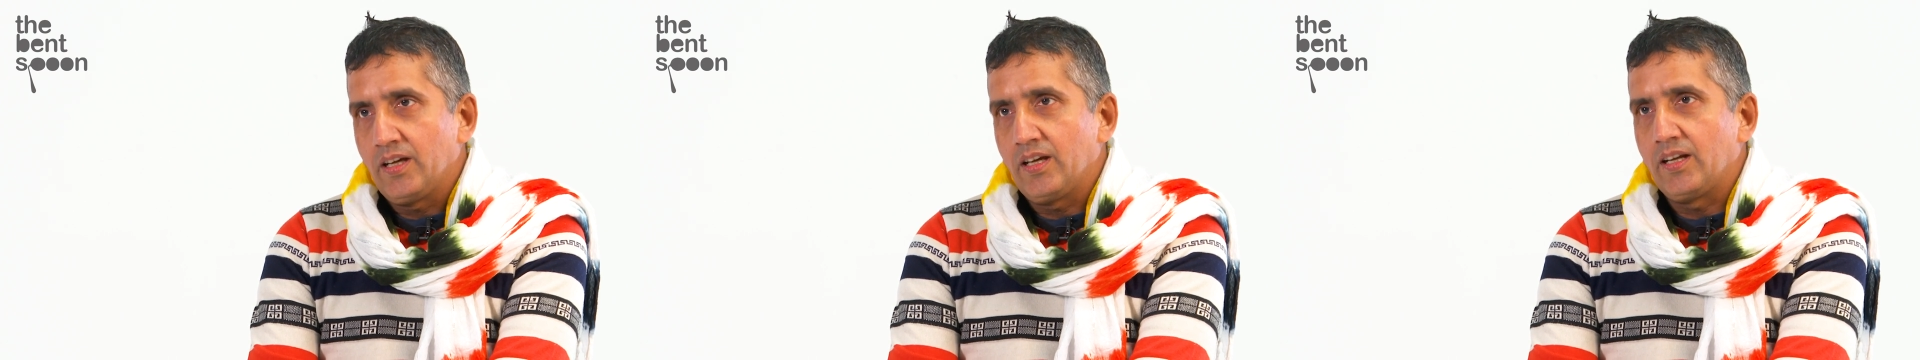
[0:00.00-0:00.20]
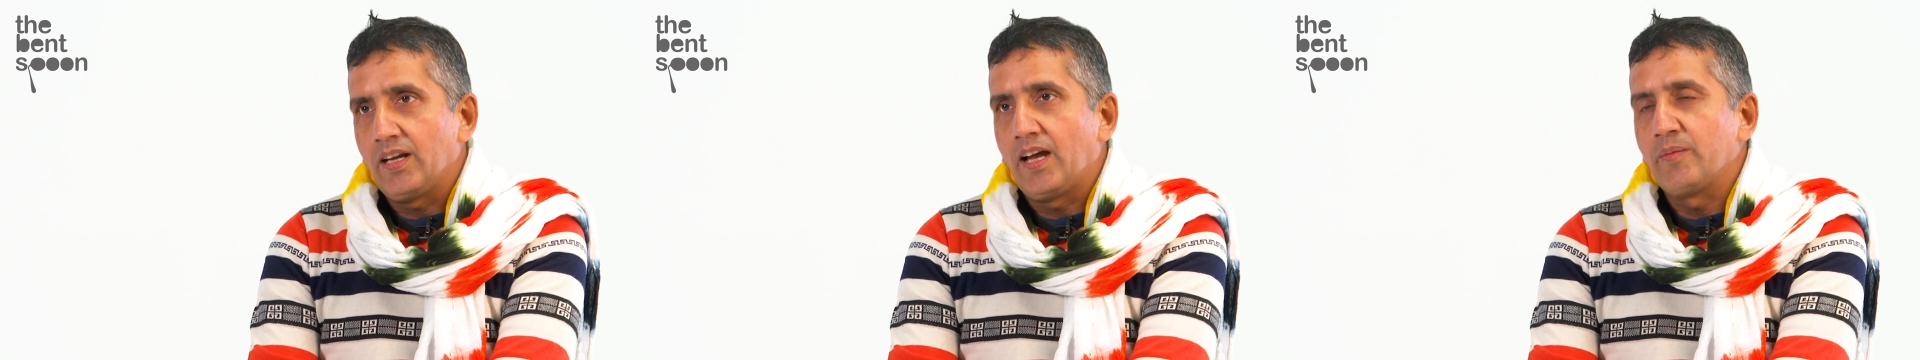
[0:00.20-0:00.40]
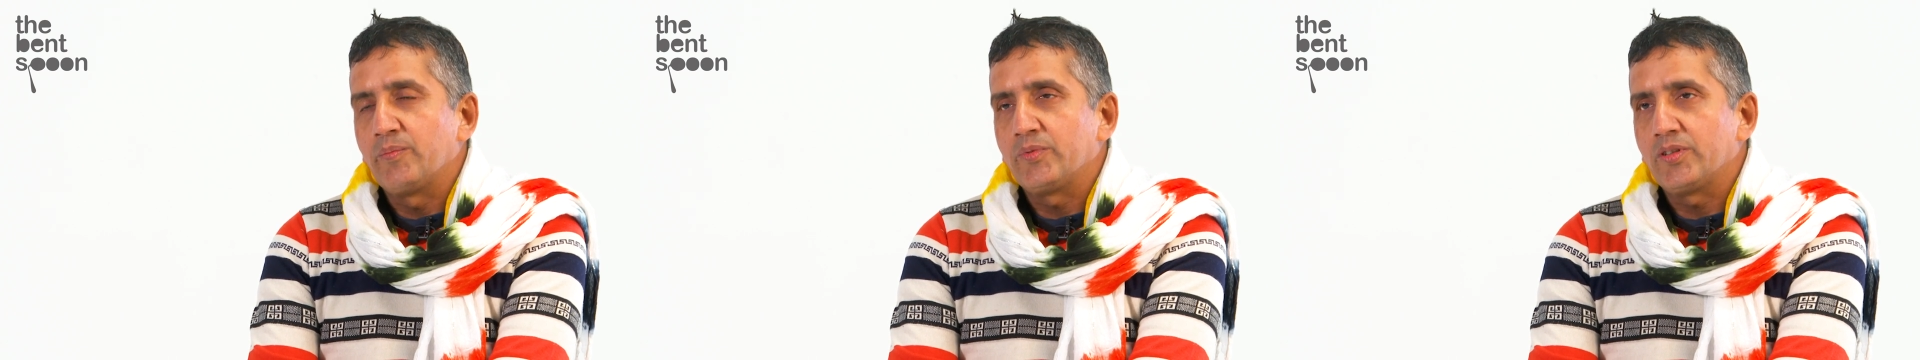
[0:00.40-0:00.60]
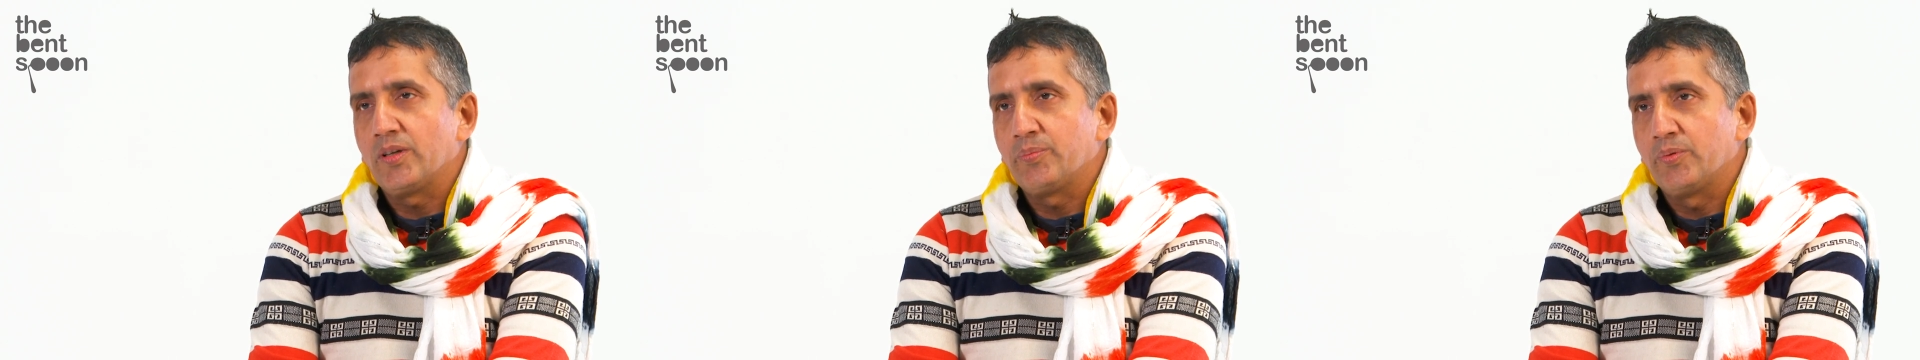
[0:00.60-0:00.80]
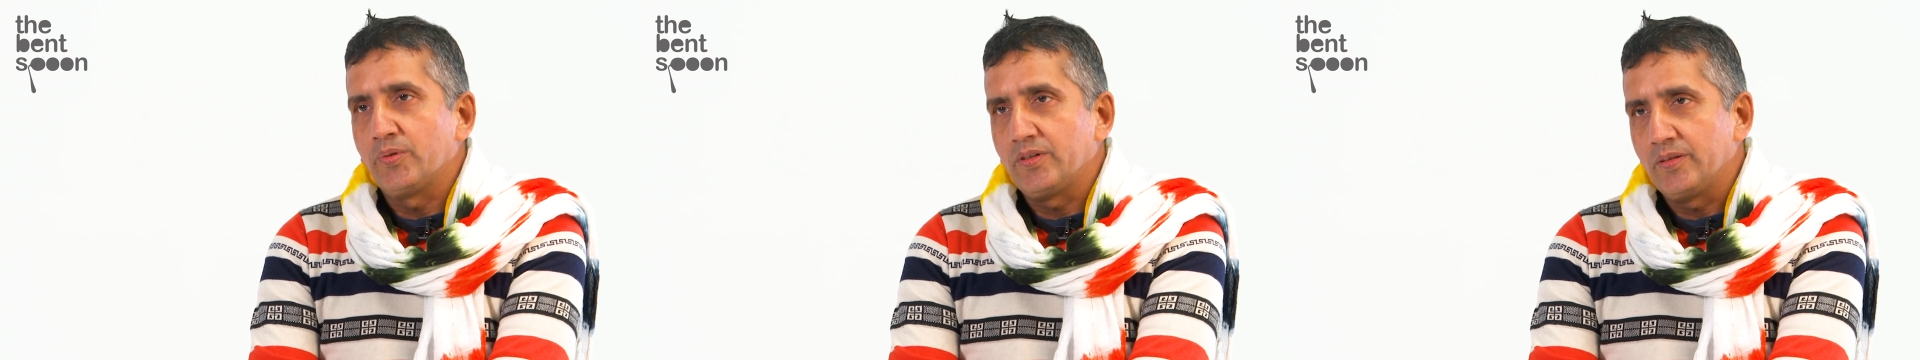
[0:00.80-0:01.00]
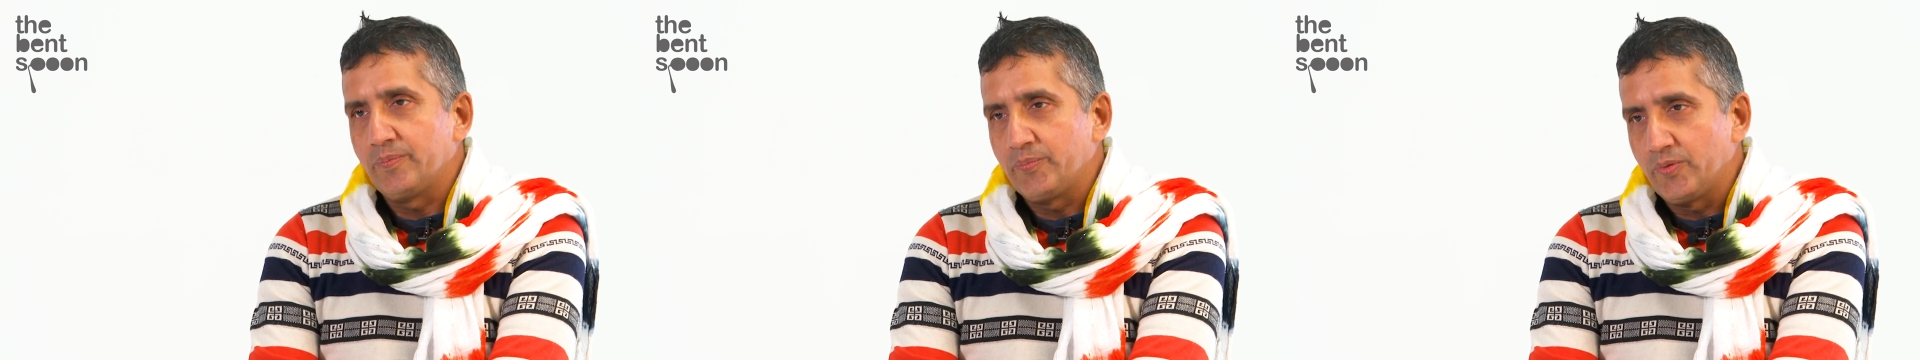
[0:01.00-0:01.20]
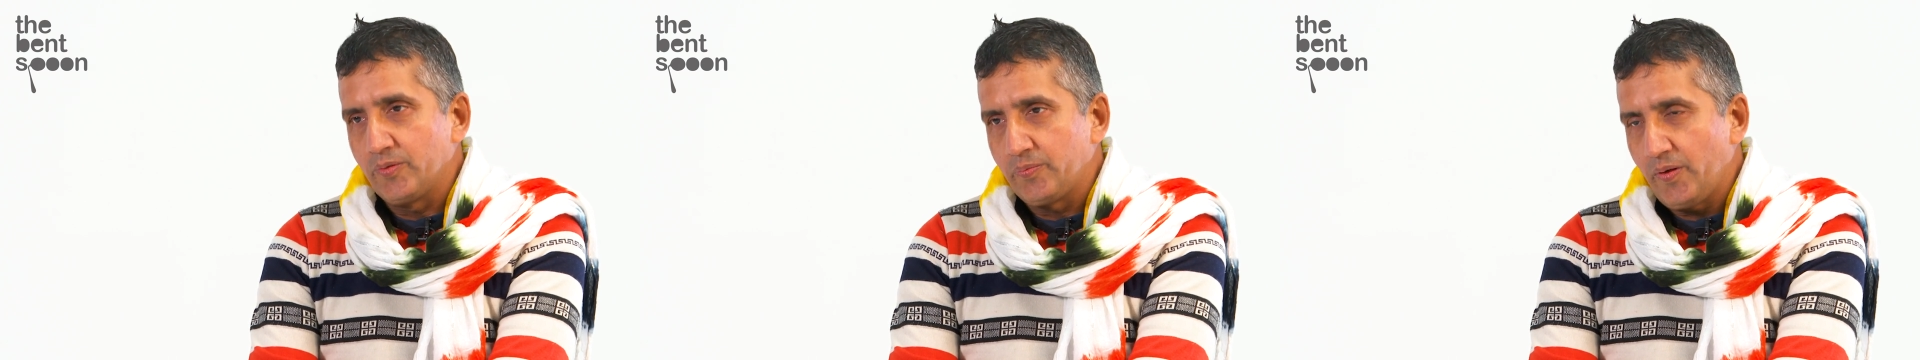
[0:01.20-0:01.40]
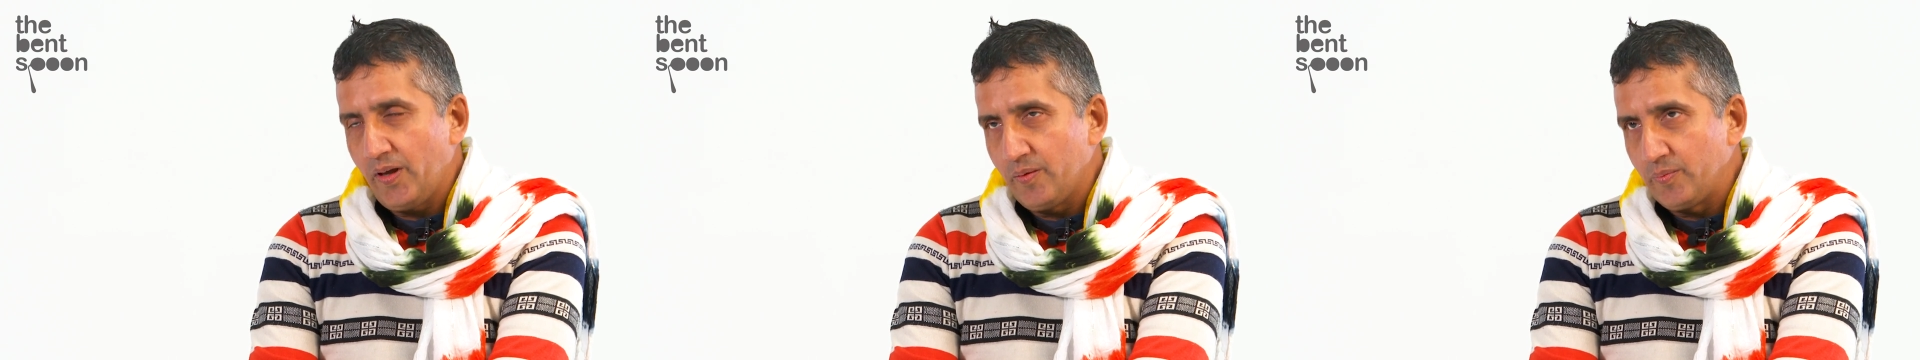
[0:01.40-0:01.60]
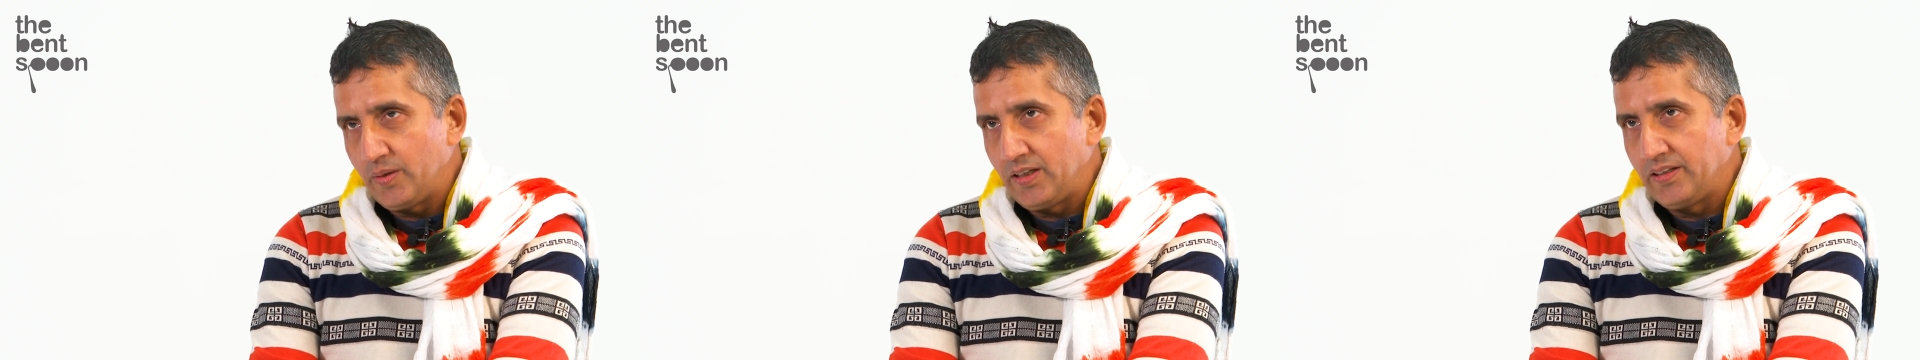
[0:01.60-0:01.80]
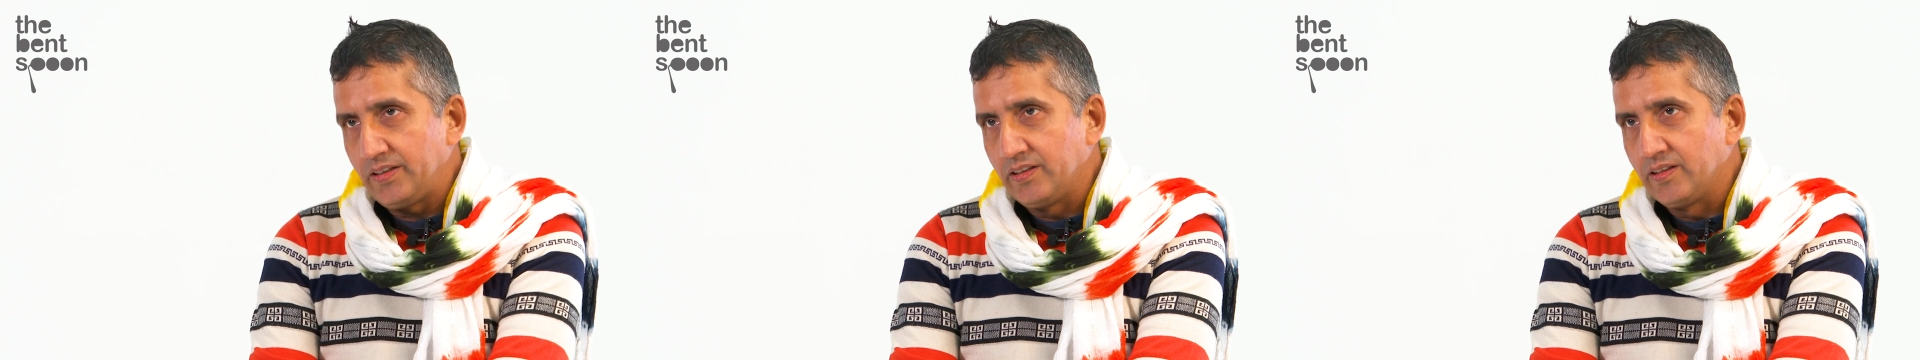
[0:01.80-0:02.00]
and I'm supportive to
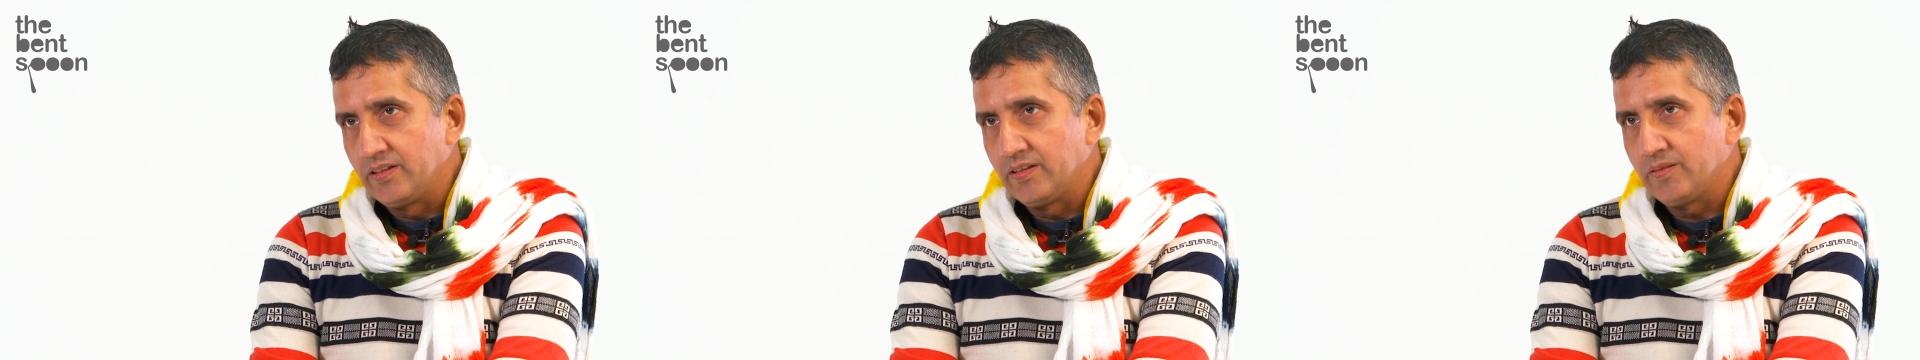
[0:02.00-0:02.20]
family.